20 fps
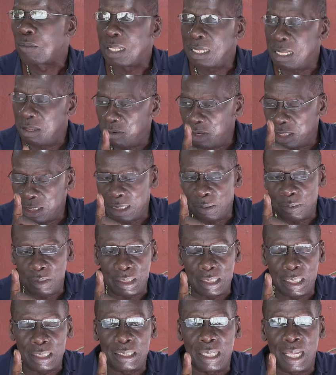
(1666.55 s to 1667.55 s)
Leroy
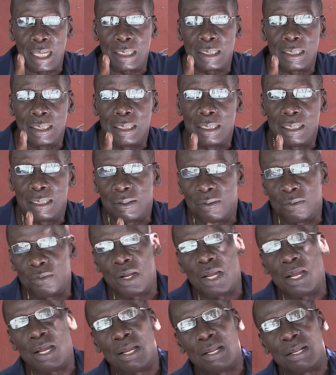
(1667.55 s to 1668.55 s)
Sibbles did that.
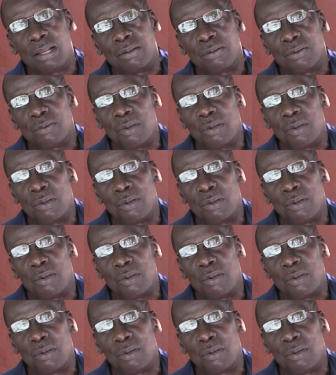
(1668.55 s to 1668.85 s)
World,